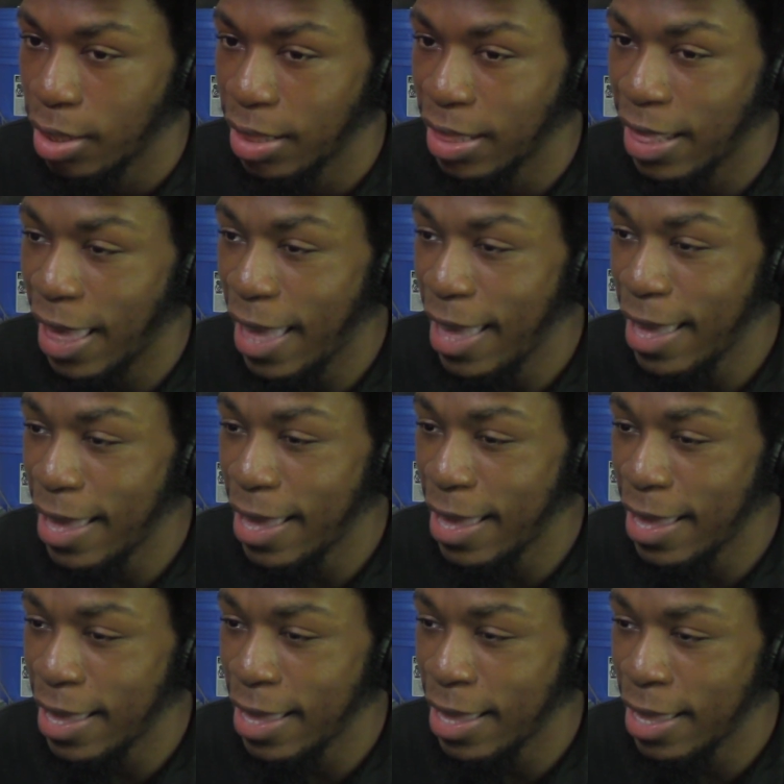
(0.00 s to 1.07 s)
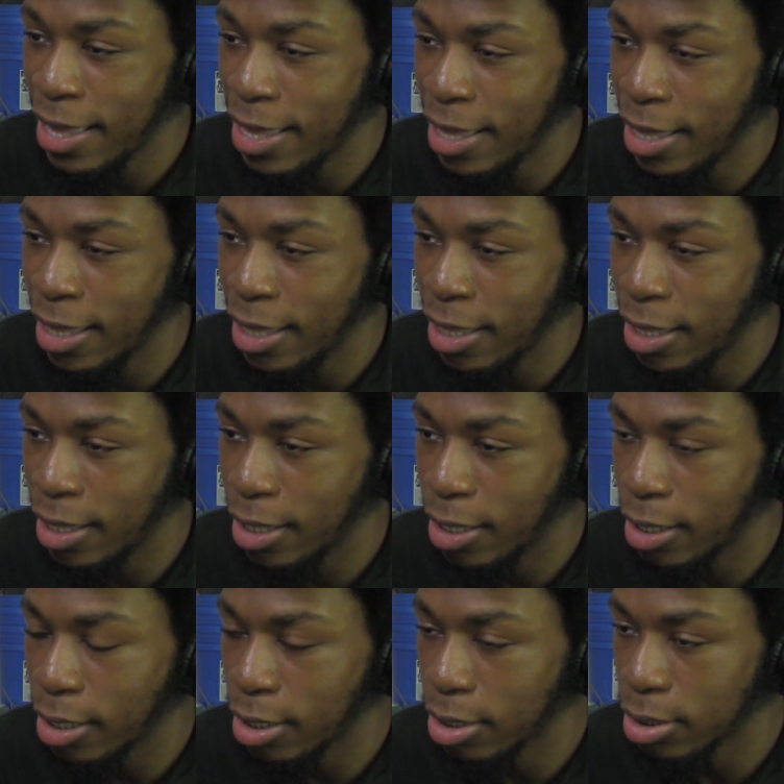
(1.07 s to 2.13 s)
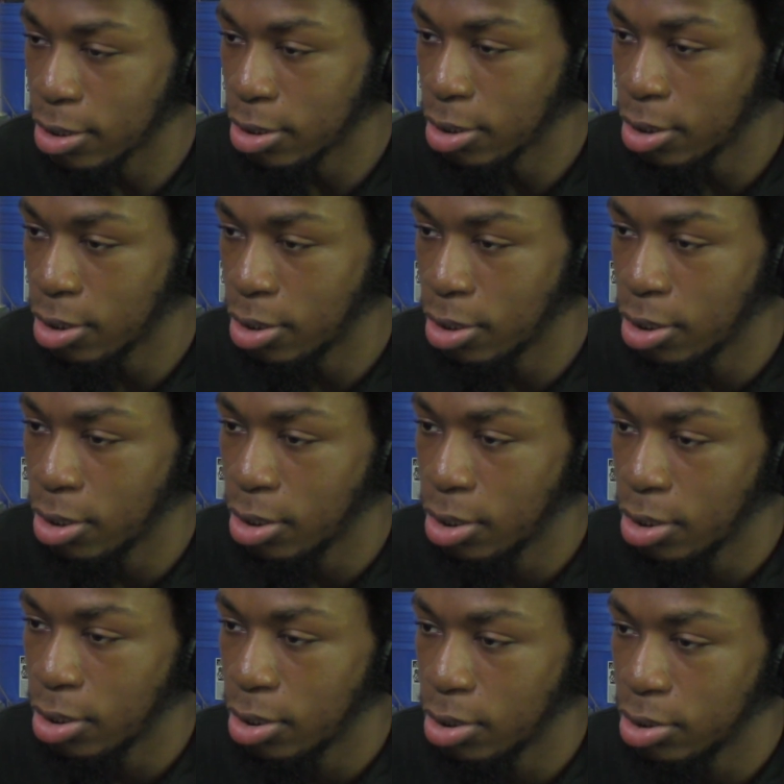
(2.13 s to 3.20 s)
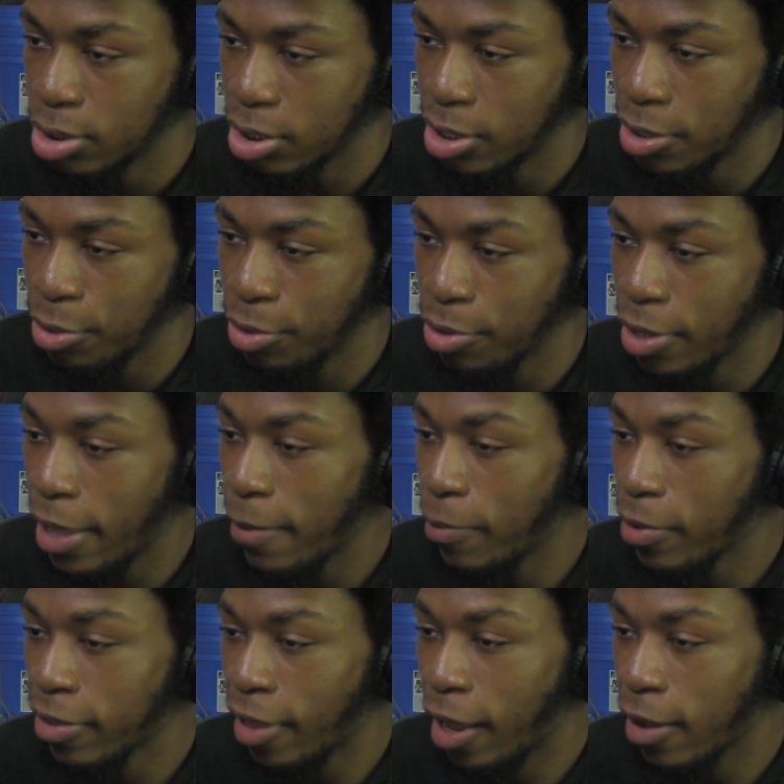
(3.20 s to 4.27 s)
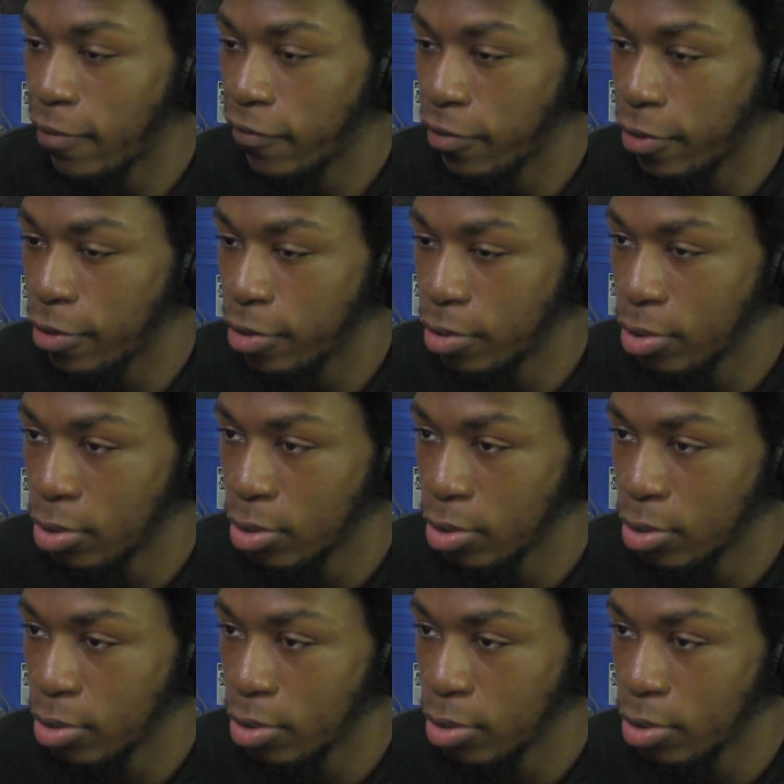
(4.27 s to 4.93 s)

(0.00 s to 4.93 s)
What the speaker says: Dang! She killed that side of her.